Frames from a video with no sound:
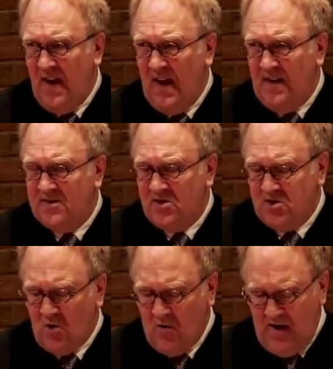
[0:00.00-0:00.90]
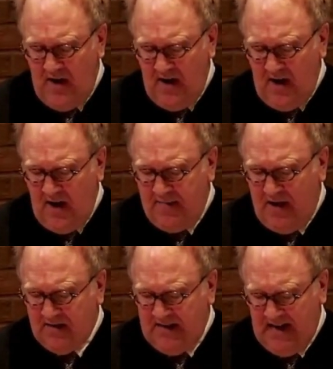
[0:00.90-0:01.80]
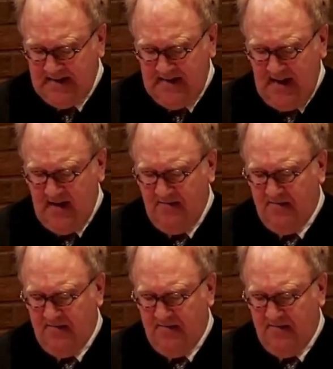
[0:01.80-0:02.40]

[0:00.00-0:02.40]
and it's a story about testing.